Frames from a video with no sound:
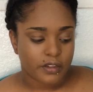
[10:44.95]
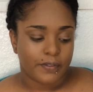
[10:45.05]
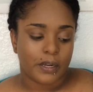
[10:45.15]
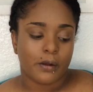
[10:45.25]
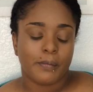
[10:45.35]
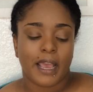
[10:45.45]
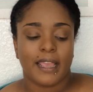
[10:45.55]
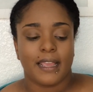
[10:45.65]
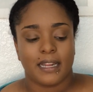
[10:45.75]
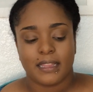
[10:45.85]
If you don't buy
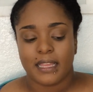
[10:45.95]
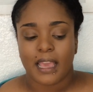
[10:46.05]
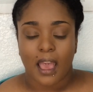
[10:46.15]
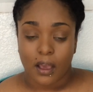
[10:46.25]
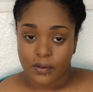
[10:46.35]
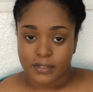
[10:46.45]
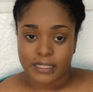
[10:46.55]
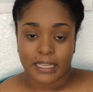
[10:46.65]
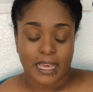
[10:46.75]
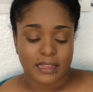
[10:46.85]
anything
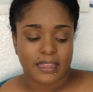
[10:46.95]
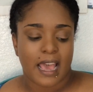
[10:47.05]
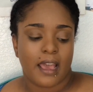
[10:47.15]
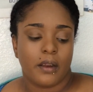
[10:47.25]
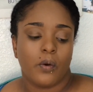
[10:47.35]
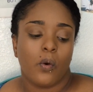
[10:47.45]
else, get that.